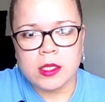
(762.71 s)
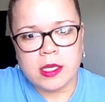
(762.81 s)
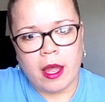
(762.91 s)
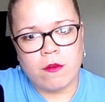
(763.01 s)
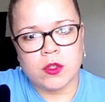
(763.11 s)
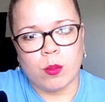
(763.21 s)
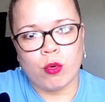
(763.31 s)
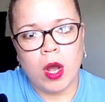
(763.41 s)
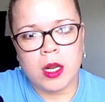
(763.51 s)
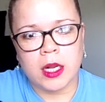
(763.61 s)
to have some
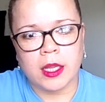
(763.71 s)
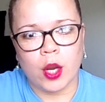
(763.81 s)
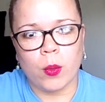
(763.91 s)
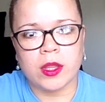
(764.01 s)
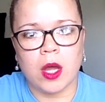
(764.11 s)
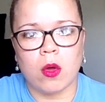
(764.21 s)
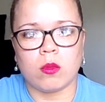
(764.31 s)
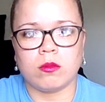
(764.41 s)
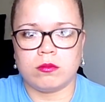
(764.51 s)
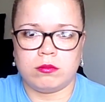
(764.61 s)
product there without
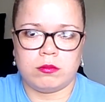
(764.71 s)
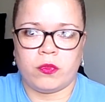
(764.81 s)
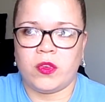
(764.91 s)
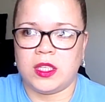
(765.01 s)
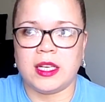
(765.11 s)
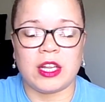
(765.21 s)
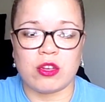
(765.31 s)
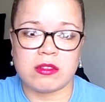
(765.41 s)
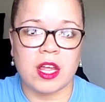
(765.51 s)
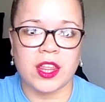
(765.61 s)
feeling like
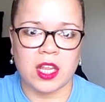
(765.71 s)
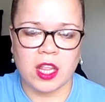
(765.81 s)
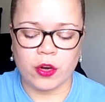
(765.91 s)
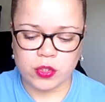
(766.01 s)
there's nothing there.